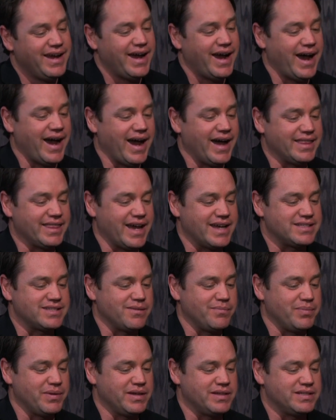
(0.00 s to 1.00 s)
That's
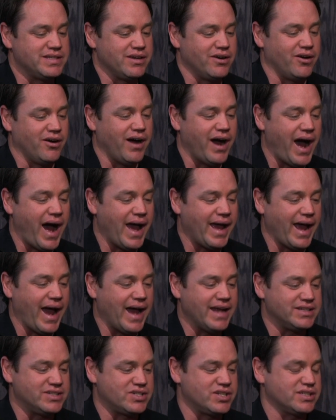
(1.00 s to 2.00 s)
a big deal.
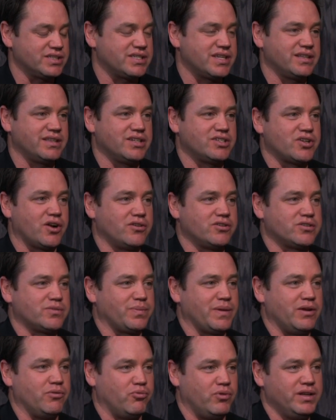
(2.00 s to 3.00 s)
I just think the Chargers
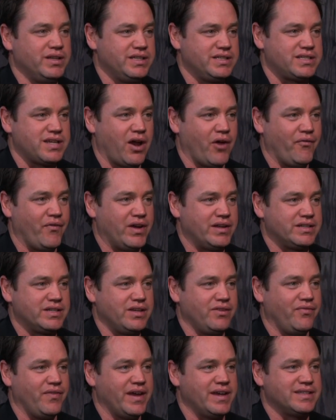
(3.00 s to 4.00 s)
play really tough on
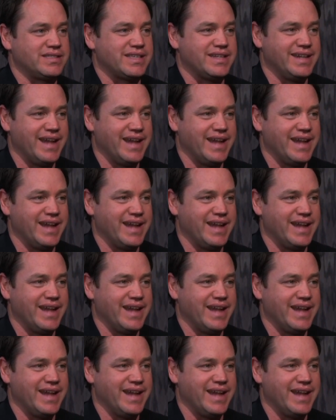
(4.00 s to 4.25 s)
defense,